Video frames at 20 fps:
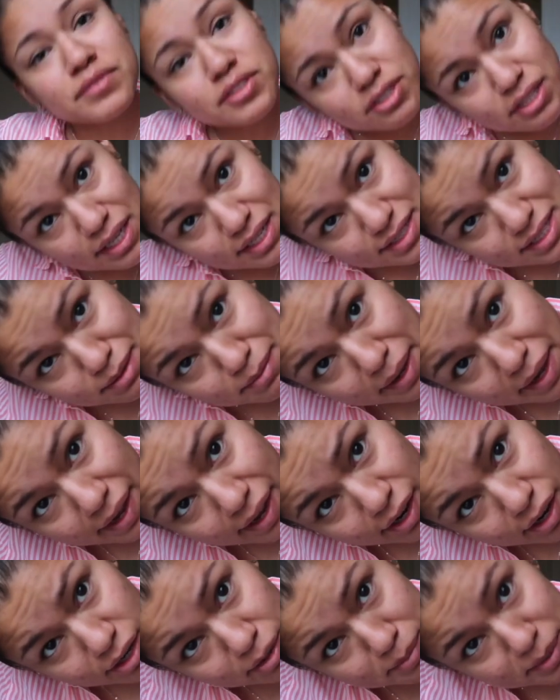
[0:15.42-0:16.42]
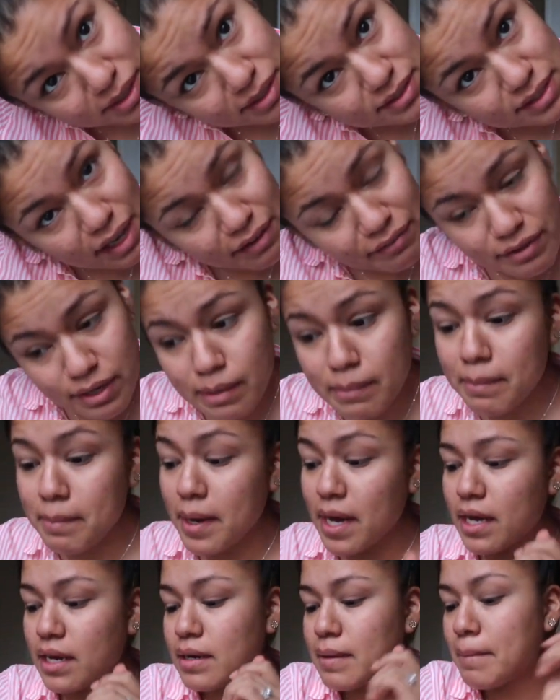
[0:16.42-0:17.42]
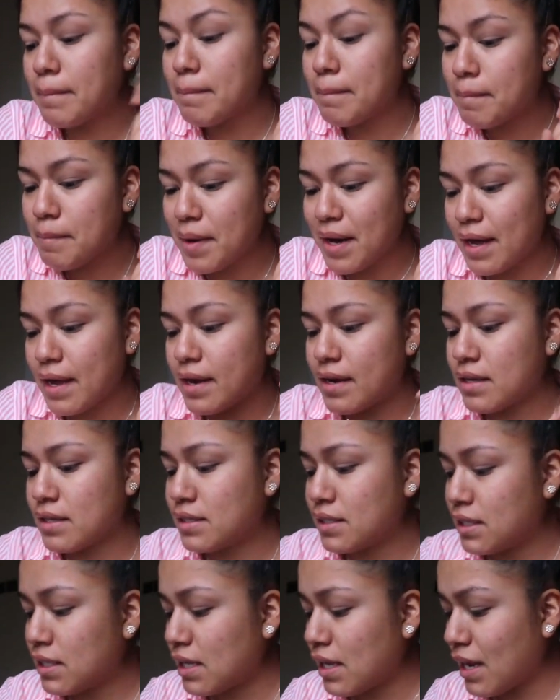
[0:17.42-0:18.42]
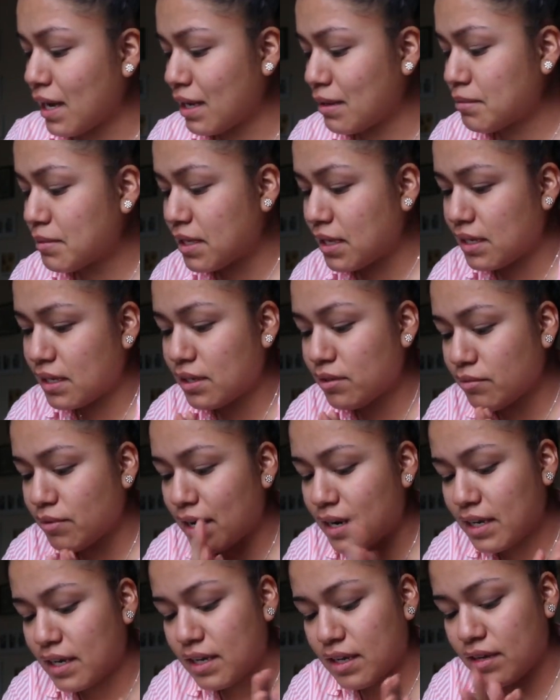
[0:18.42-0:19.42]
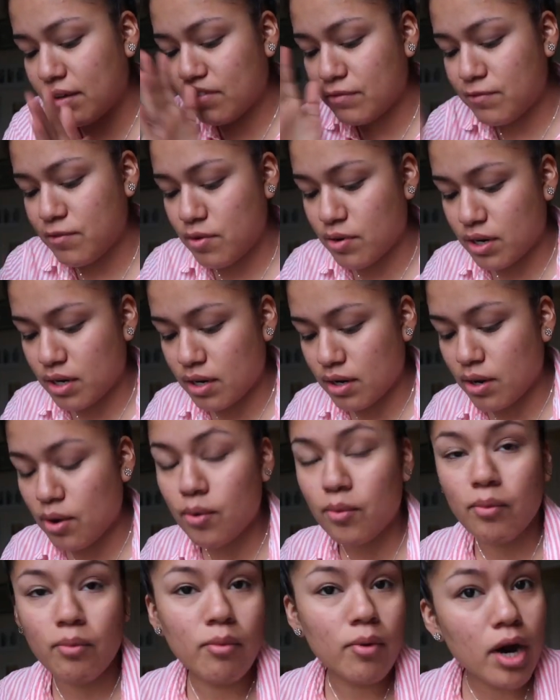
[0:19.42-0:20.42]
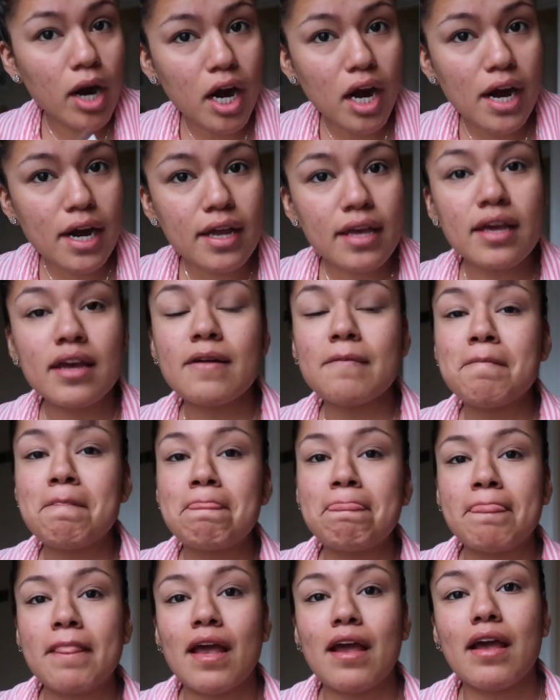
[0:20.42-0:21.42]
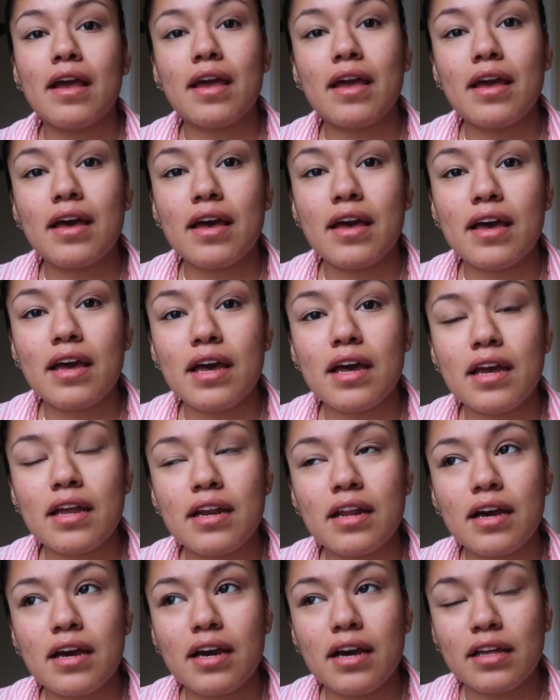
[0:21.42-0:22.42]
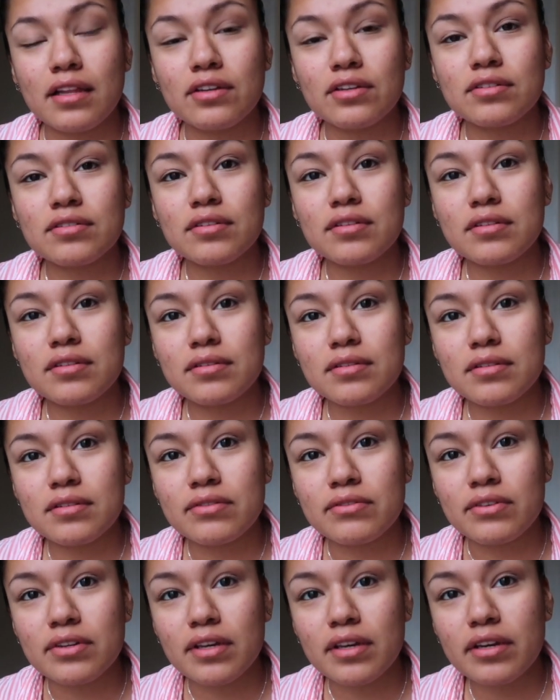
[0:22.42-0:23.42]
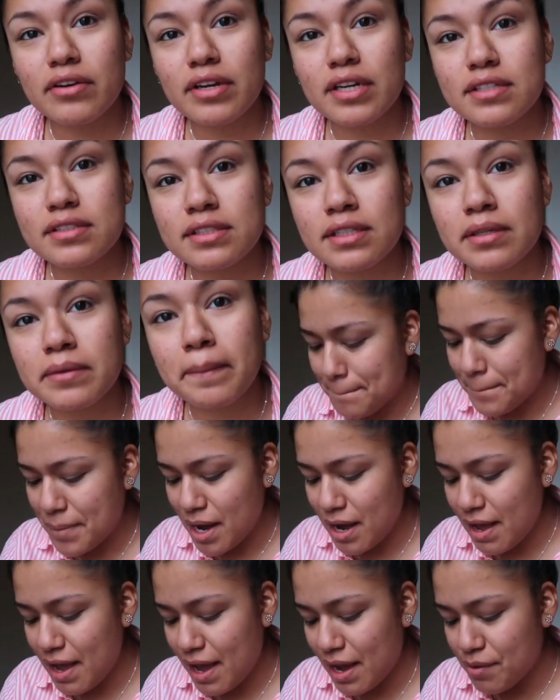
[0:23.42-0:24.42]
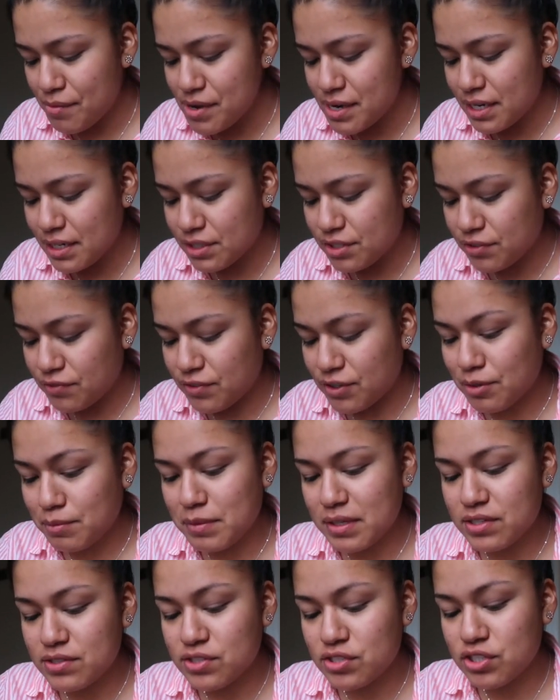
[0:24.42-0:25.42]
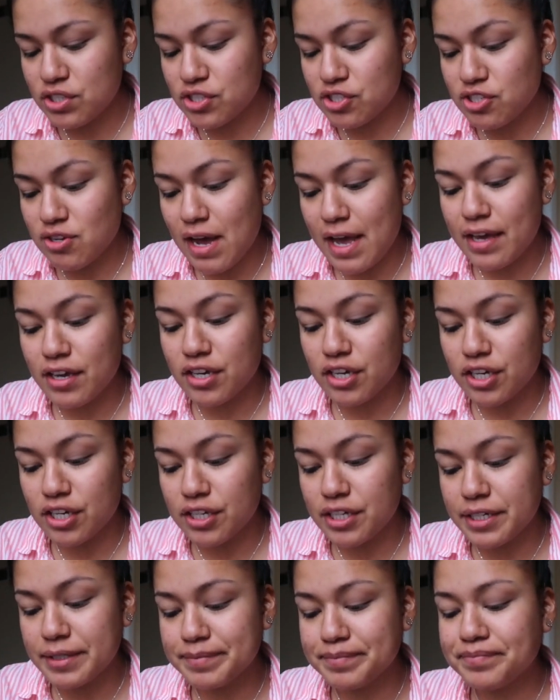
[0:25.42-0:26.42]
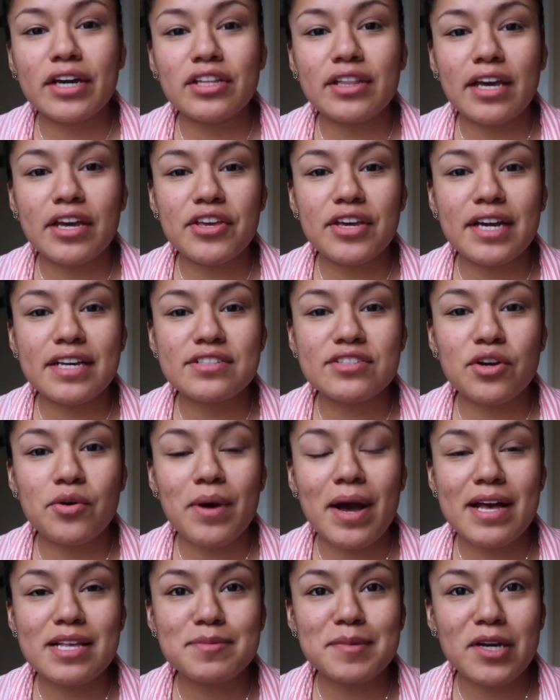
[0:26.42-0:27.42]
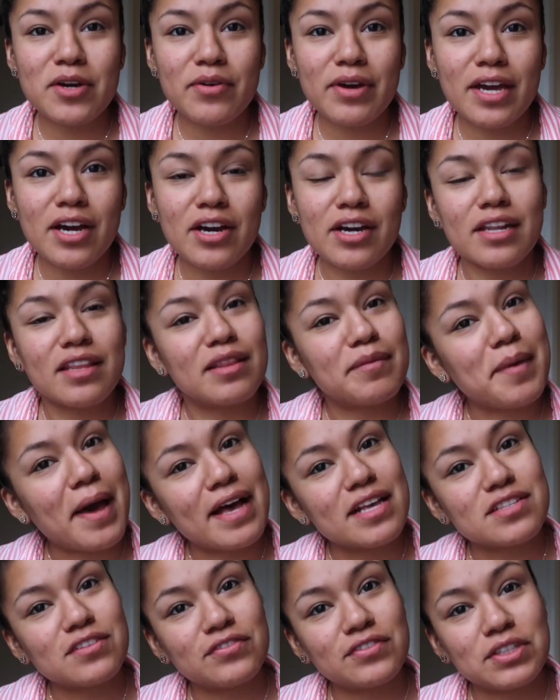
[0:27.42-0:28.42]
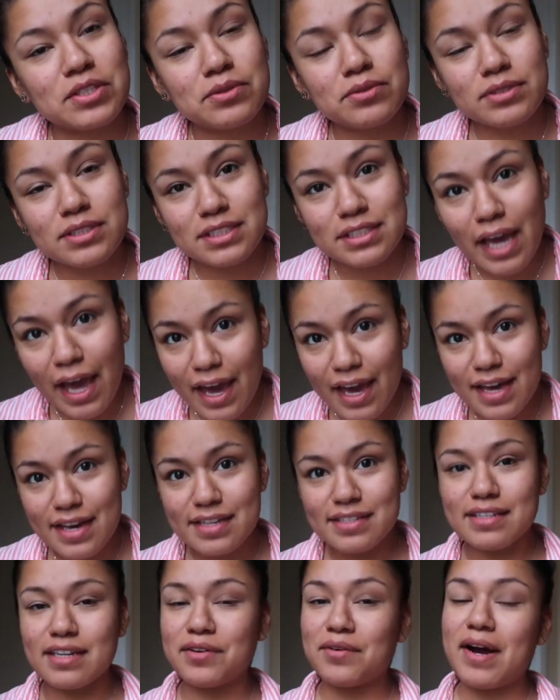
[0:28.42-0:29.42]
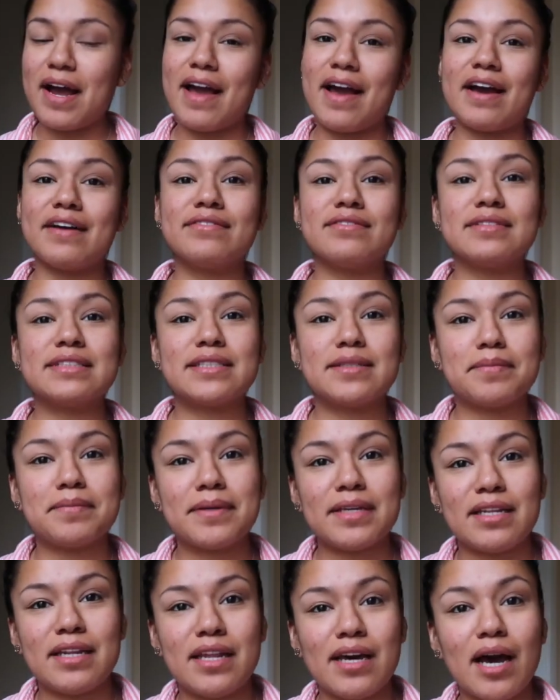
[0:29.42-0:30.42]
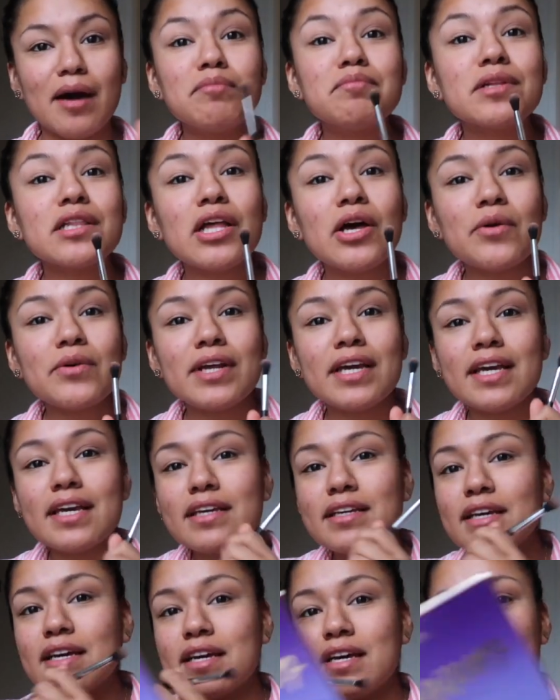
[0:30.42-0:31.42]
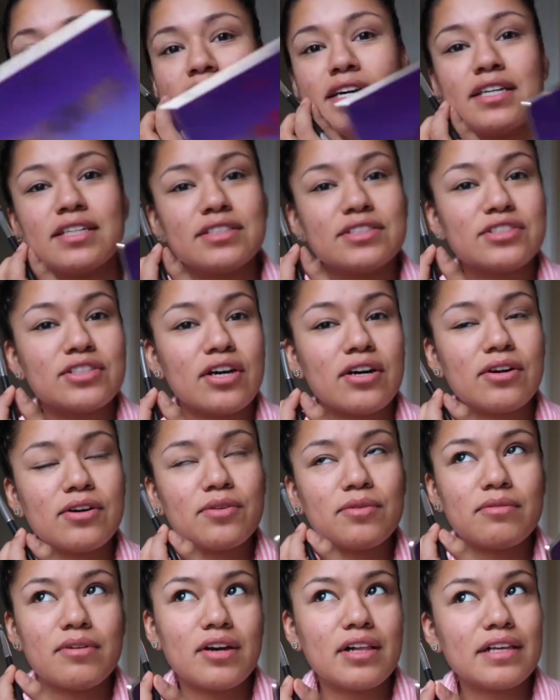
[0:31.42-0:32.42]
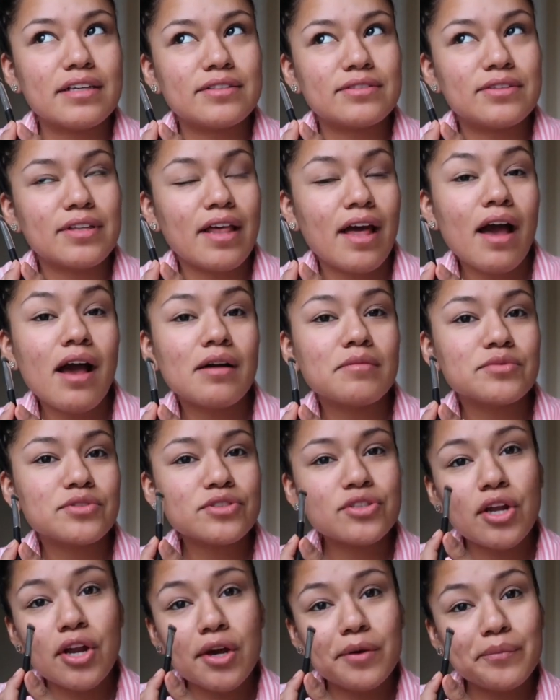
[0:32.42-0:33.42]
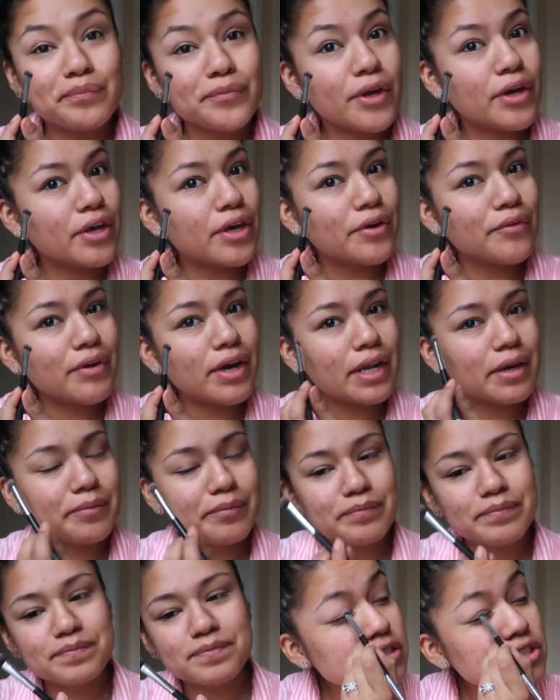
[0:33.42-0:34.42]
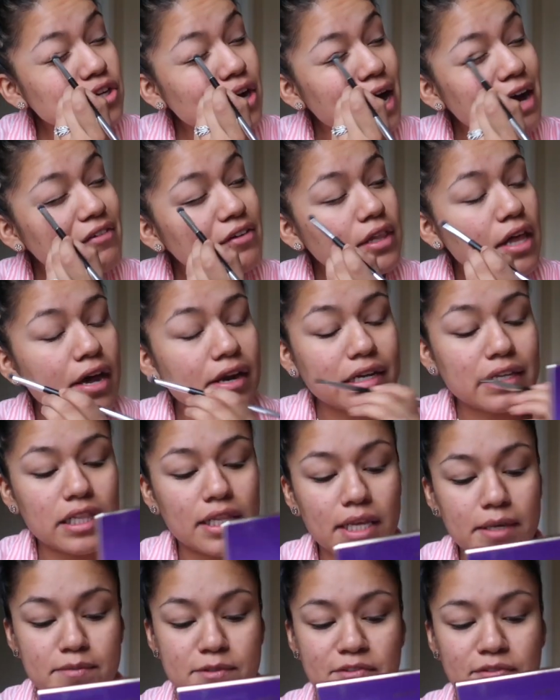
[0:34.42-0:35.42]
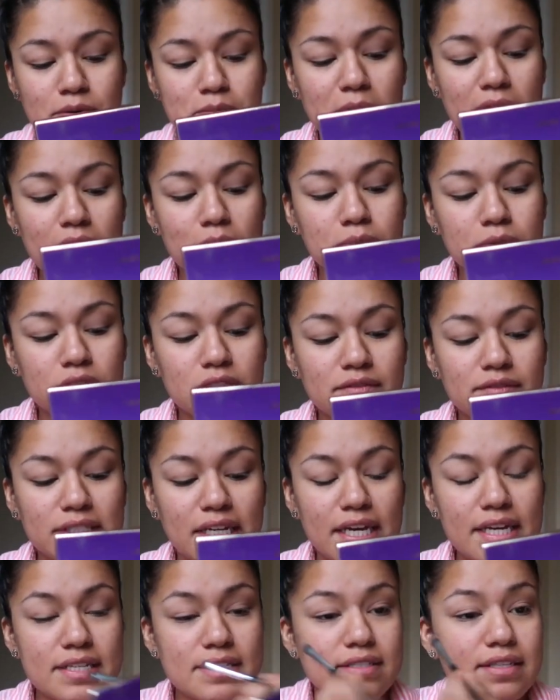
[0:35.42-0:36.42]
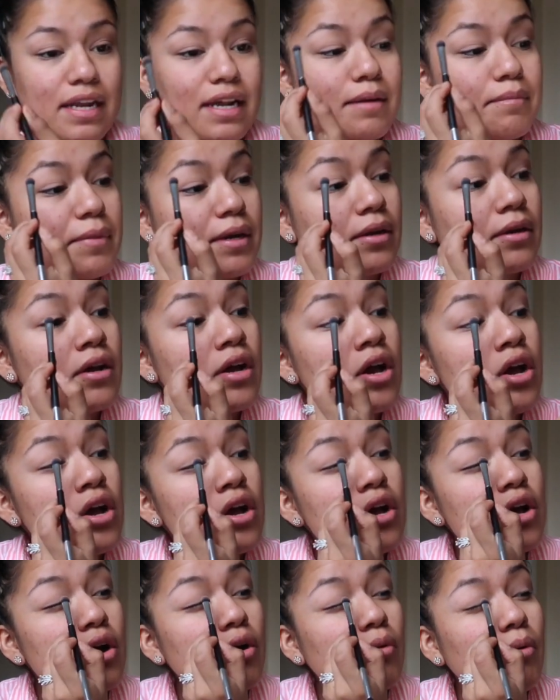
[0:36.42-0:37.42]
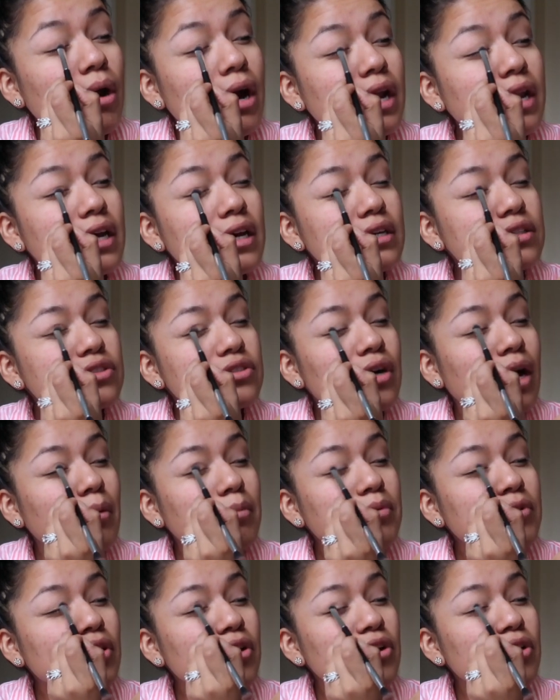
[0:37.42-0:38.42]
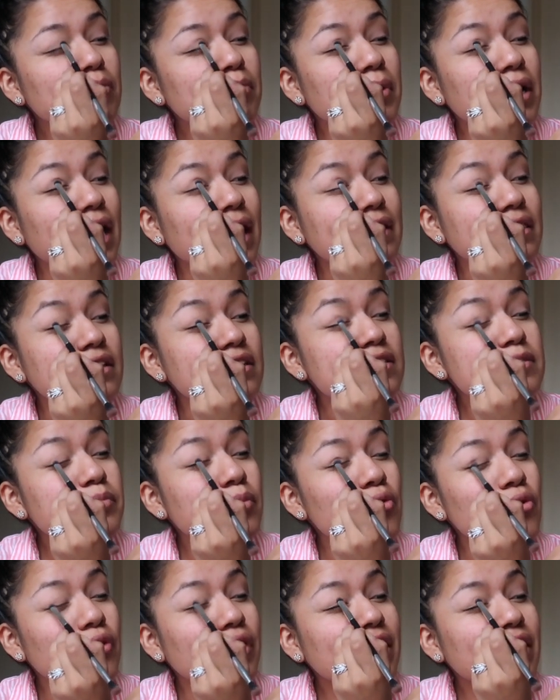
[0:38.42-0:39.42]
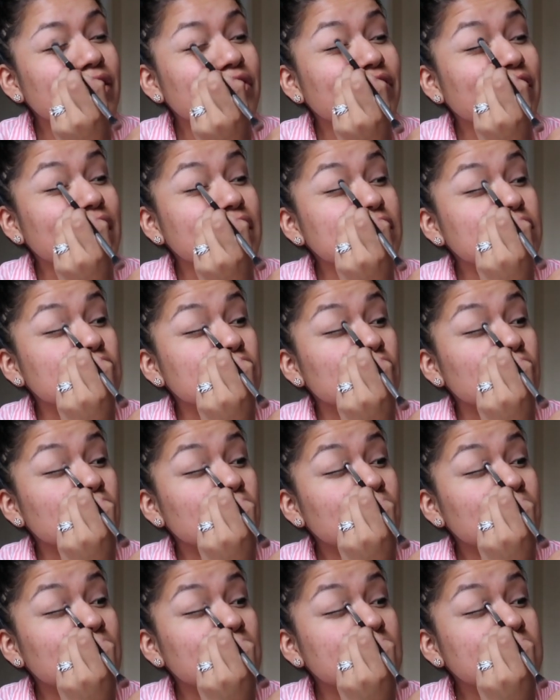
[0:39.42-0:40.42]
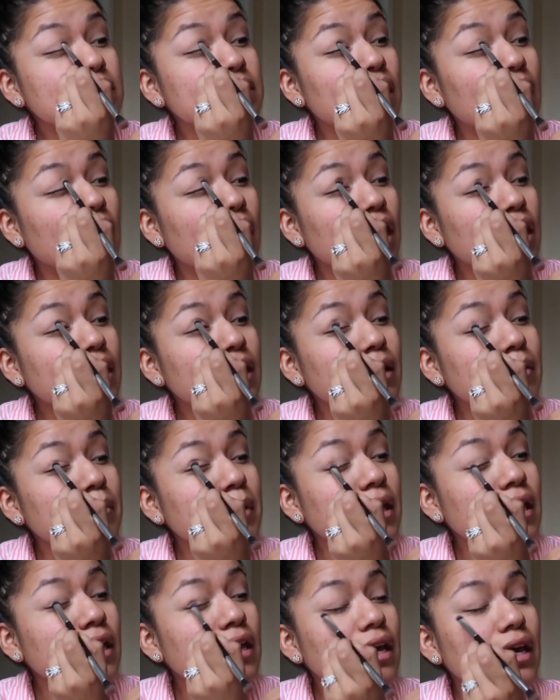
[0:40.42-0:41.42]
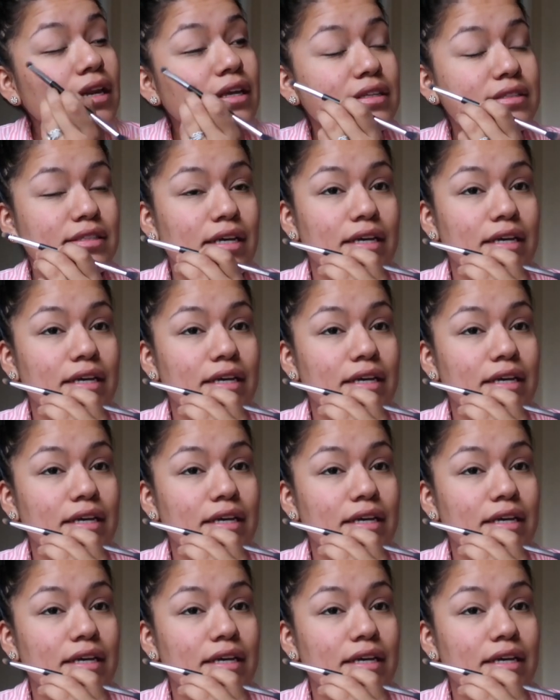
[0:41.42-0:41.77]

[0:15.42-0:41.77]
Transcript: You can't see my hair because I have it in a bun, but I'm getting ready for work and I look really crazy. But I wanted to film this just so I could let you guys know what has been going on in the past few days and why I haven't been uploading. So while I do that, I'm just gonna get ready. So I have a lot of clips from a couple of days that I've been wanting to upload, but at this point, if I do, it's not gonna make any